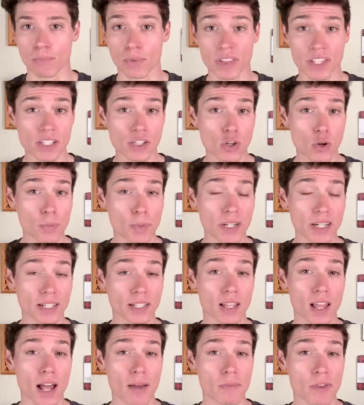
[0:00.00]
But this opening
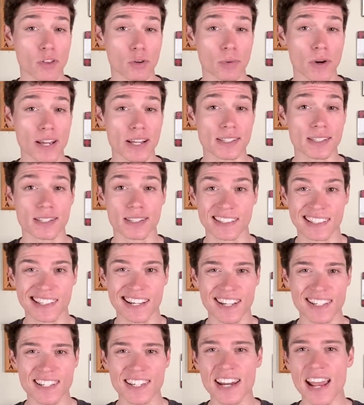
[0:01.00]
climb of the race
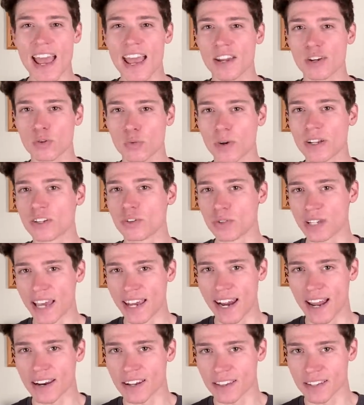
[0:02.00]
doesn't end when you get
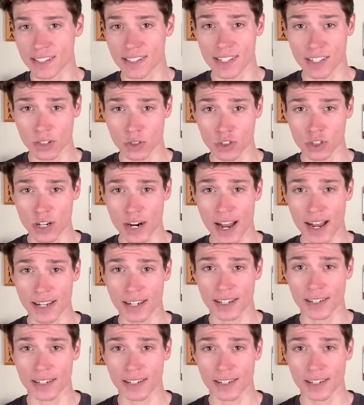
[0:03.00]
out of the single track.